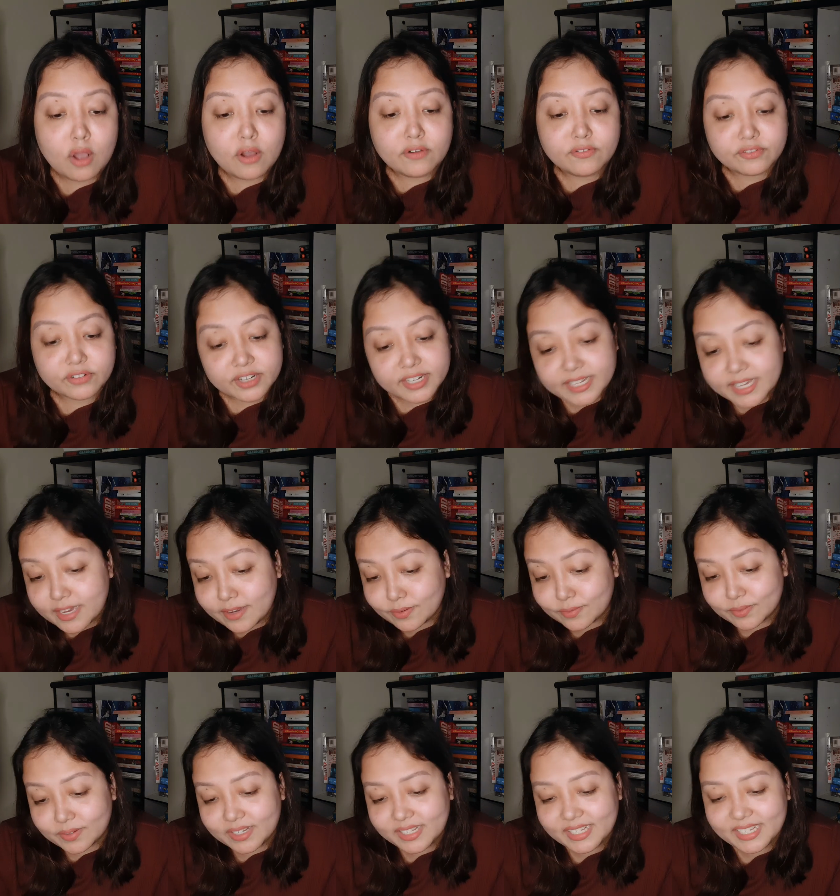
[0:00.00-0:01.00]
for
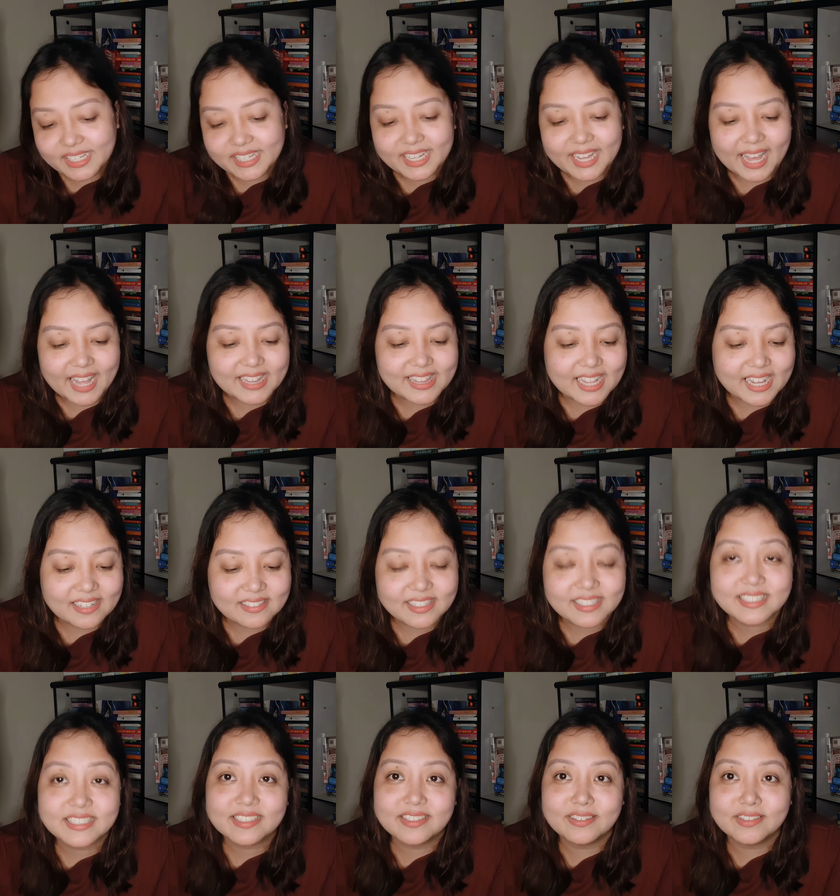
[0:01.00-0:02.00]
you. And now
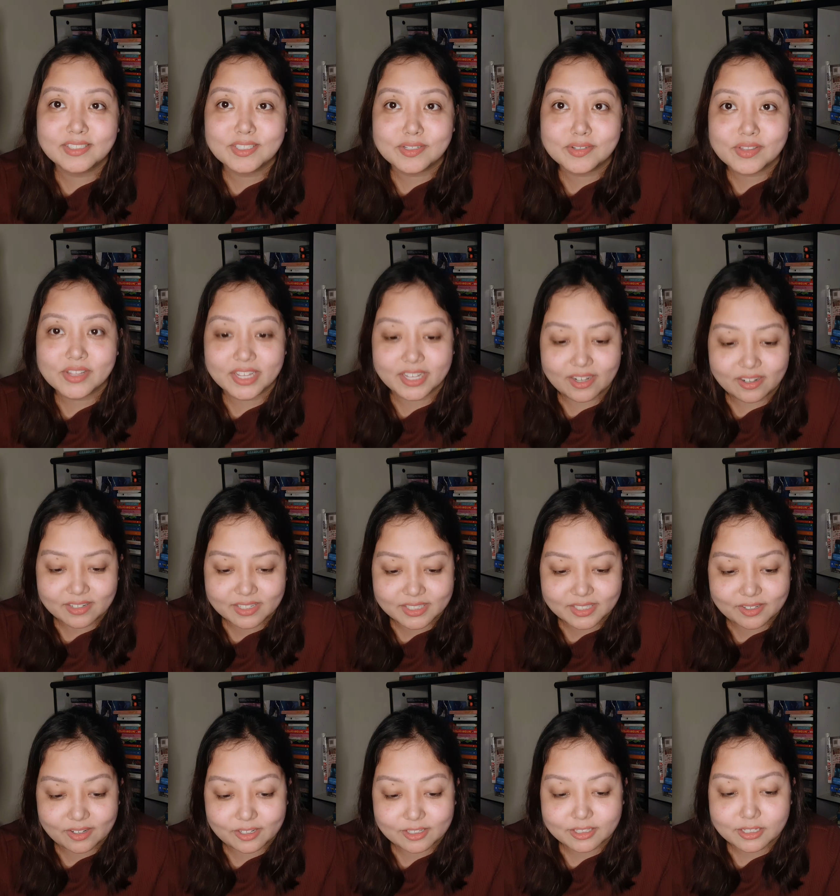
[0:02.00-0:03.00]
let's go to the young
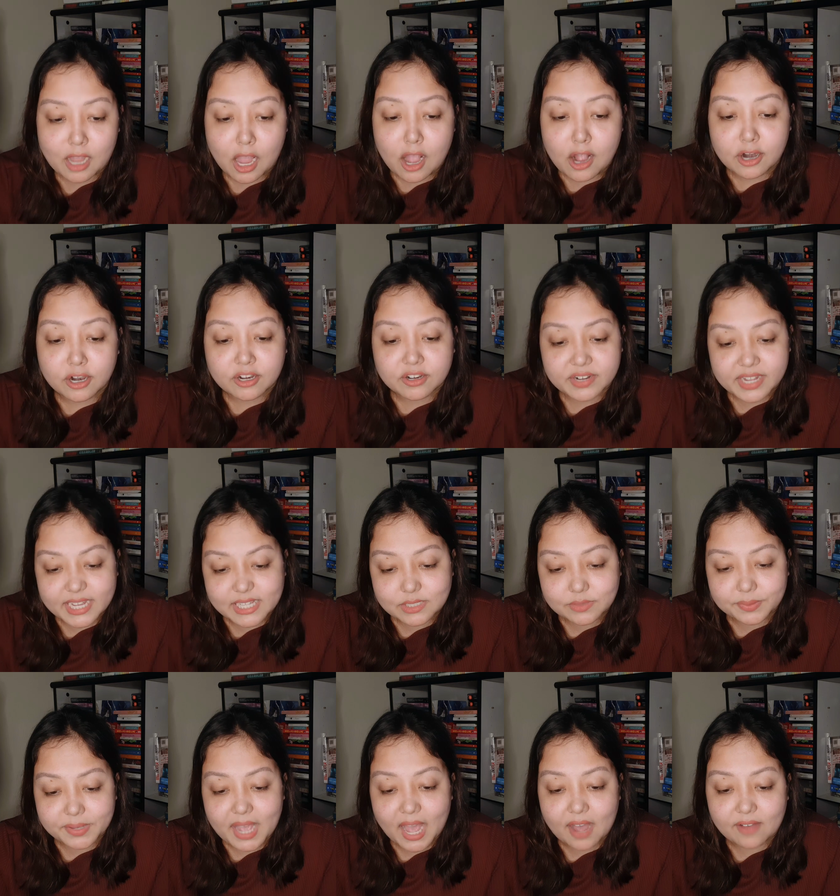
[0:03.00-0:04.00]
adult reads.
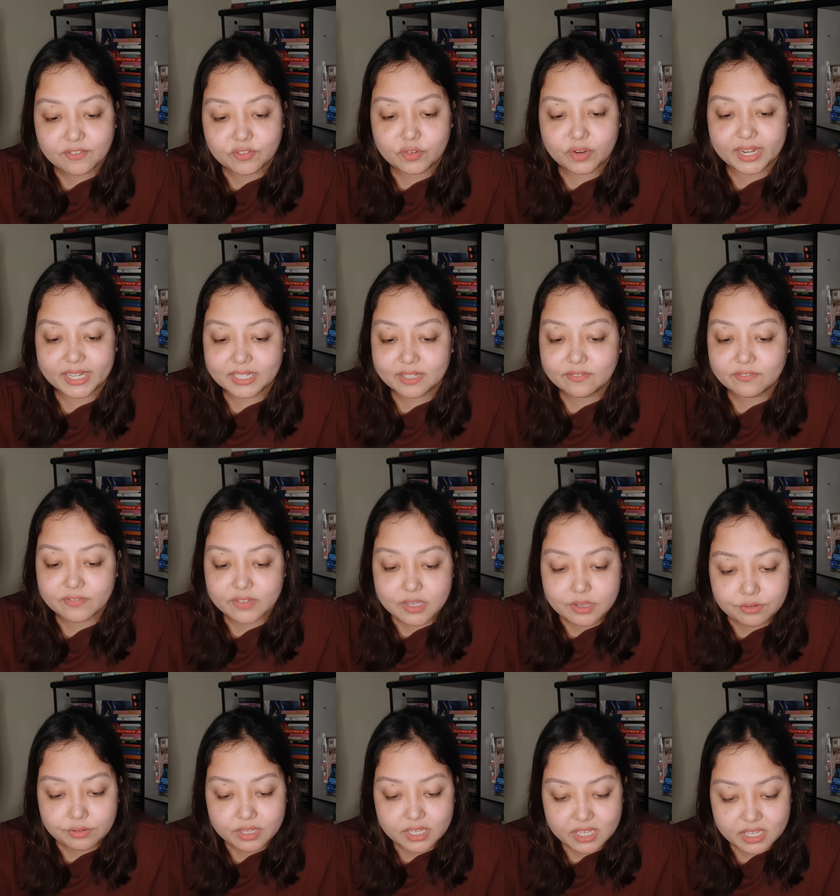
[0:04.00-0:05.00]
We have quite a
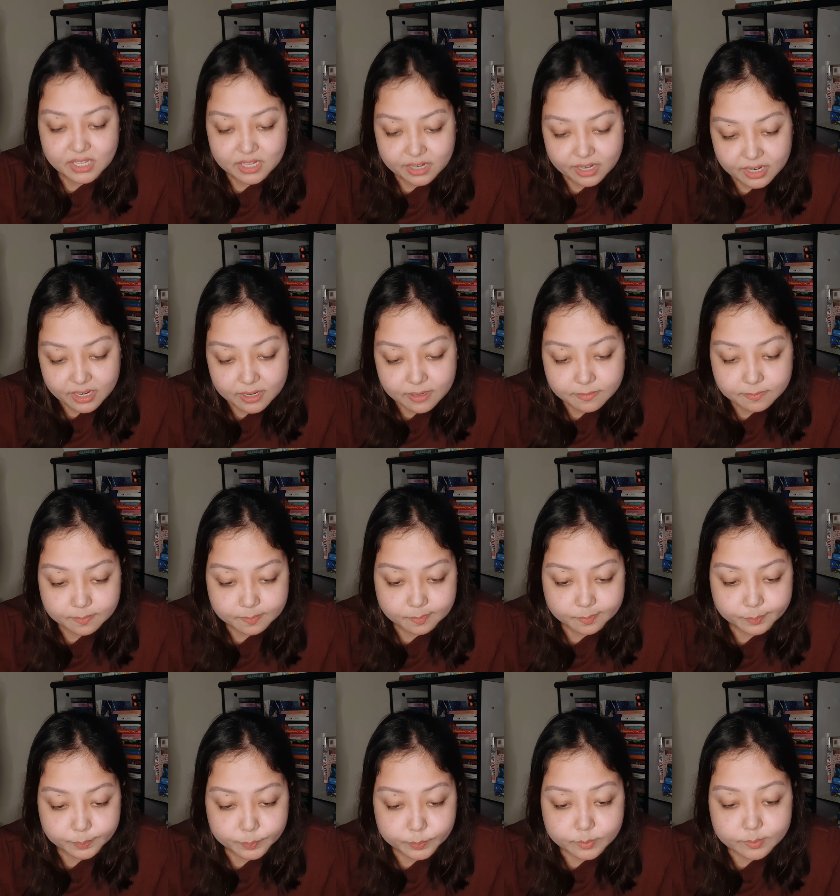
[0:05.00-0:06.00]
few here.
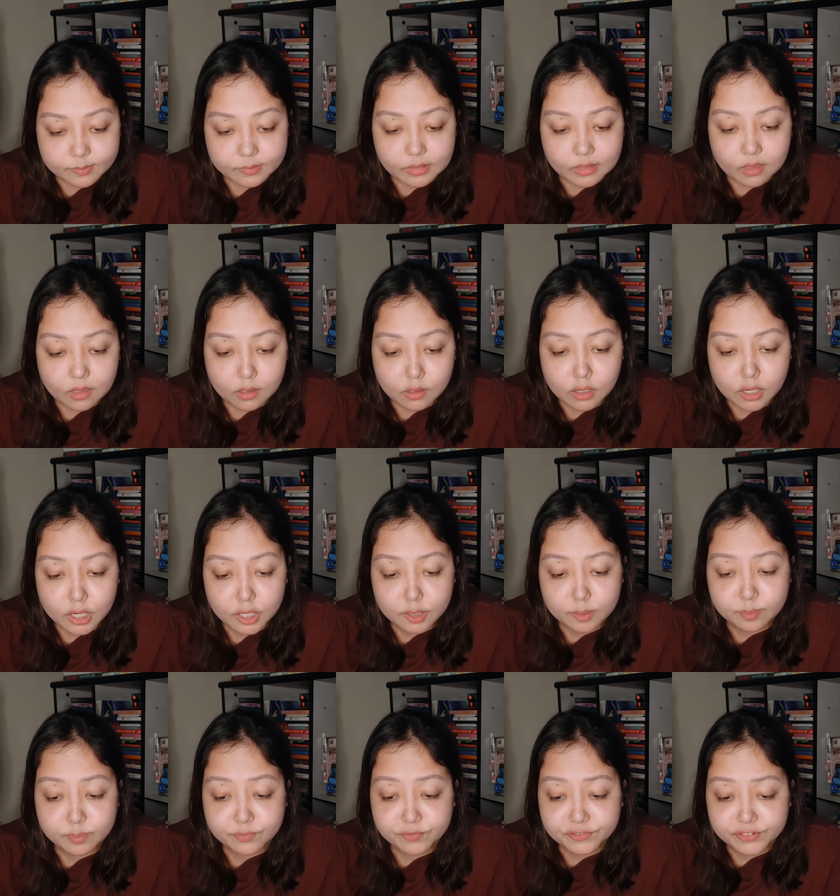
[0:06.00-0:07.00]

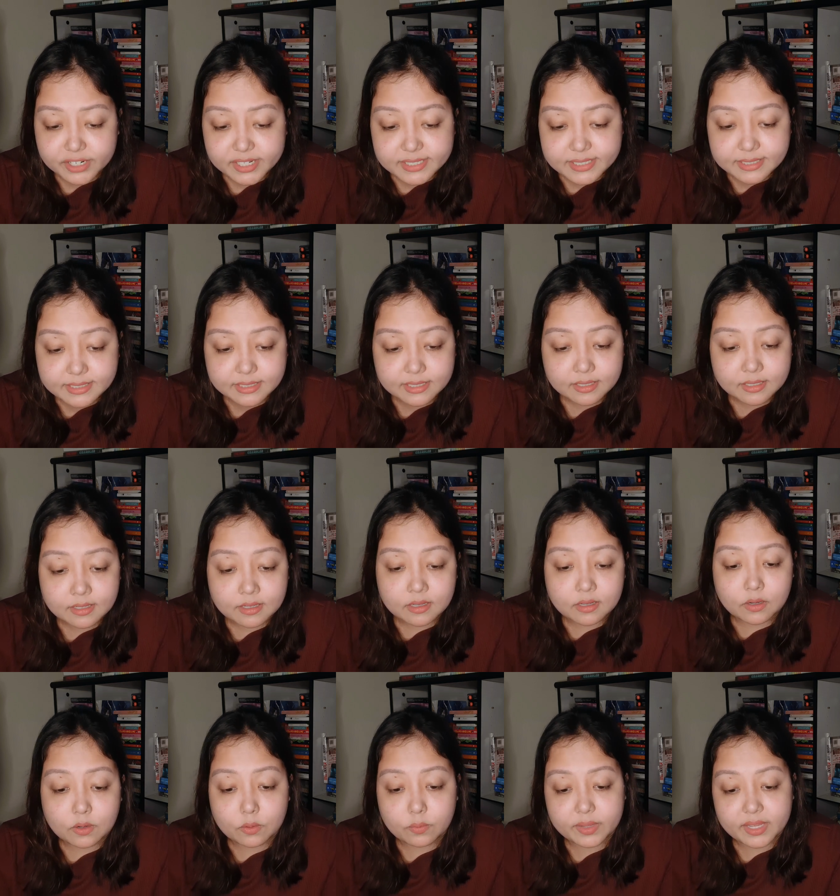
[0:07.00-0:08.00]
First,
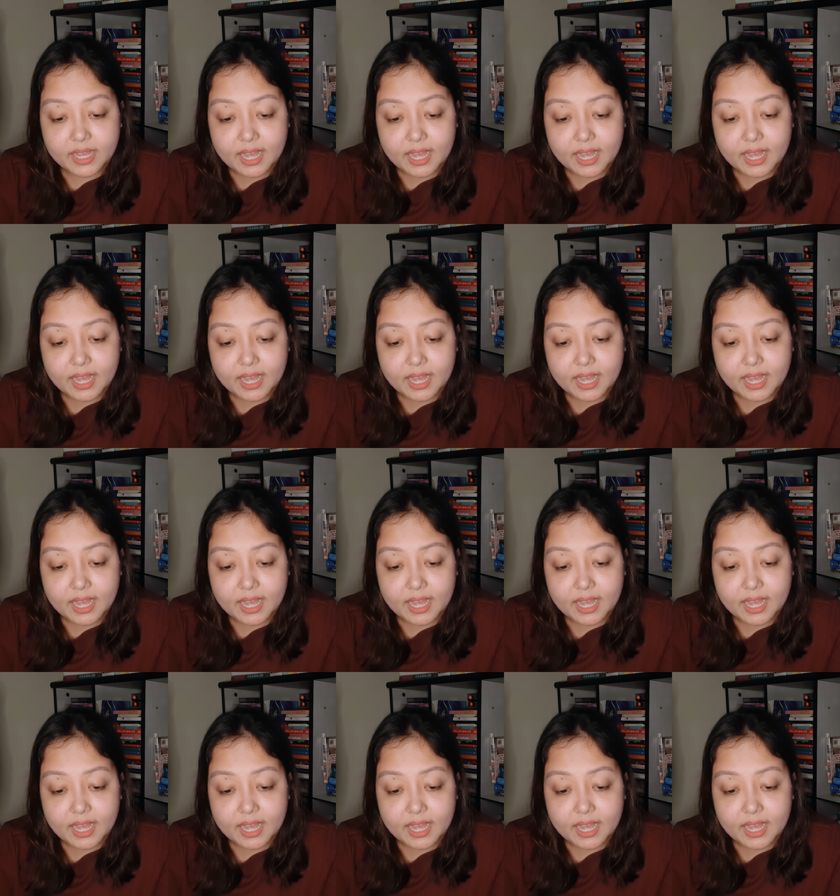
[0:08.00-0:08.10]
we